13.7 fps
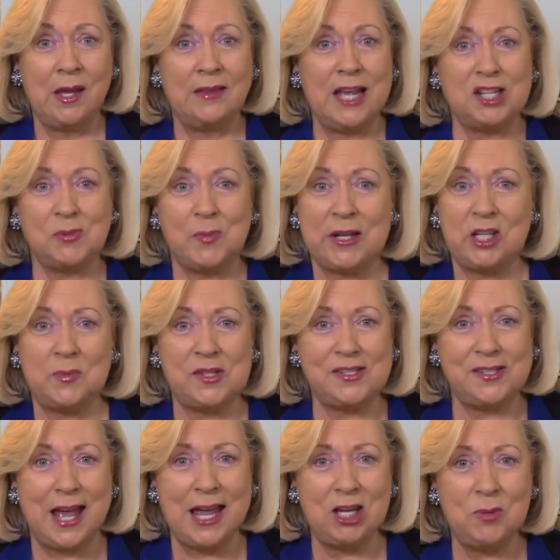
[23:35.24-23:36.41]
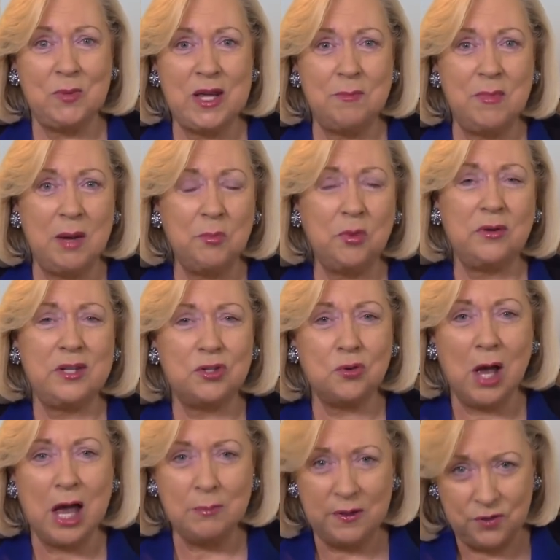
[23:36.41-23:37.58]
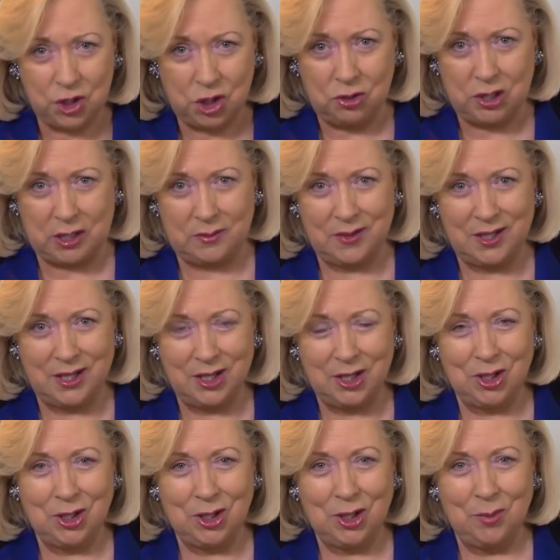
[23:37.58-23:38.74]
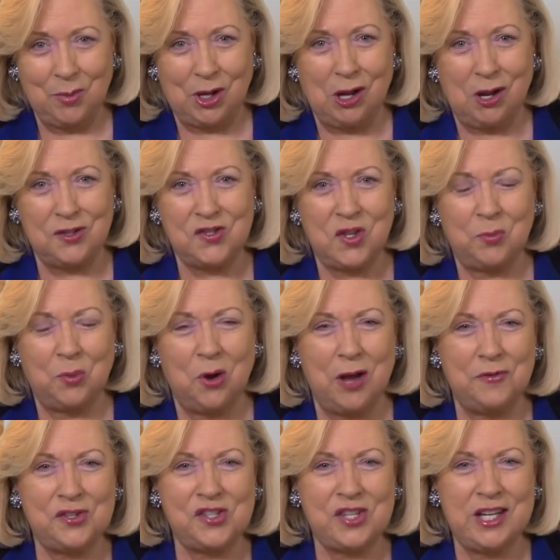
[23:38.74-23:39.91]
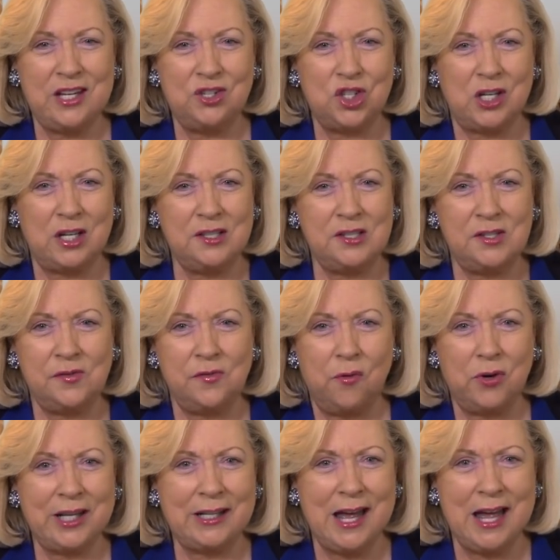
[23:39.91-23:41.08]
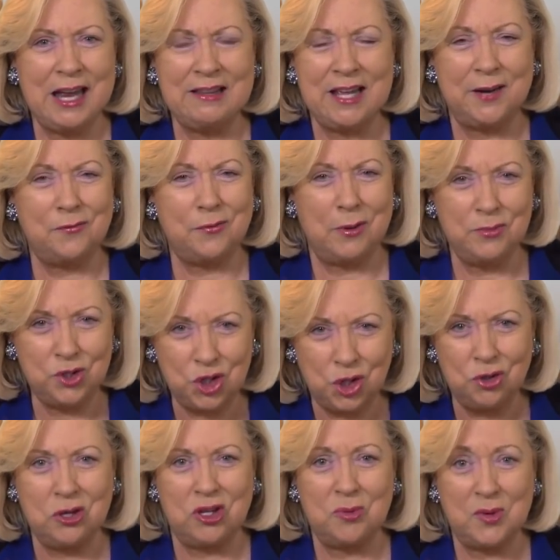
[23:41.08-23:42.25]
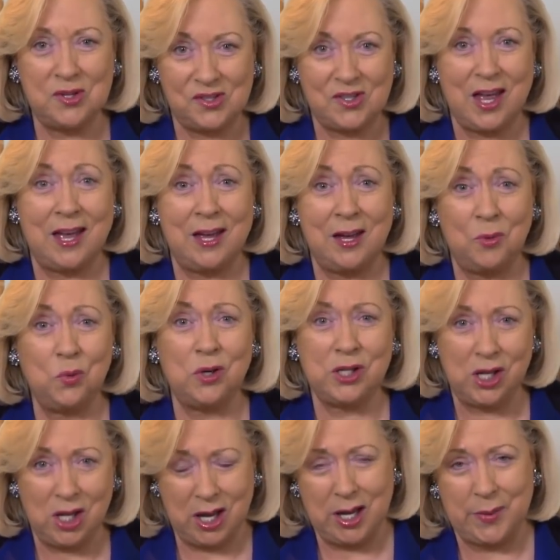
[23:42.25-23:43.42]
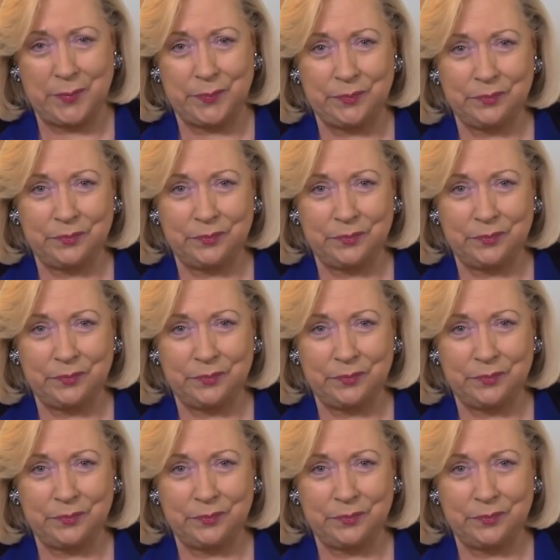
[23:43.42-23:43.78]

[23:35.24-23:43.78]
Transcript: They expected Messiah to be a member of the tribe of Judah because of the prophecy in Genesis 49 that from Judah the Messiah would come.